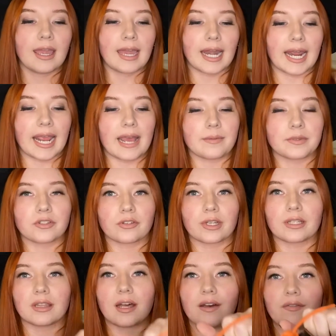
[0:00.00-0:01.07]
And I absolutely
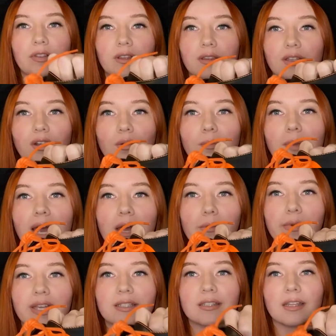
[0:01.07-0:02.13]
love the little bat
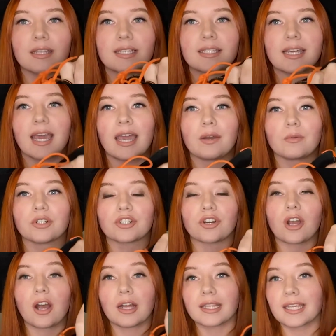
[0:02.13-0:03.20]
wings on the side, which are
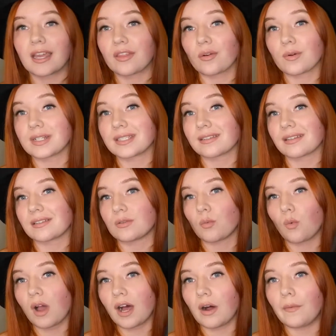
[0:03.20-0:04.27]
on the other ones as
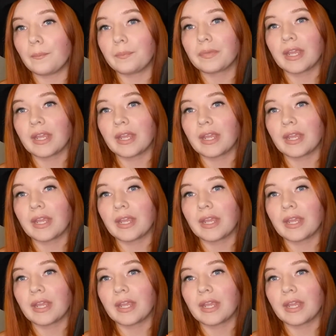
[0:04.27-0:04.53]
well,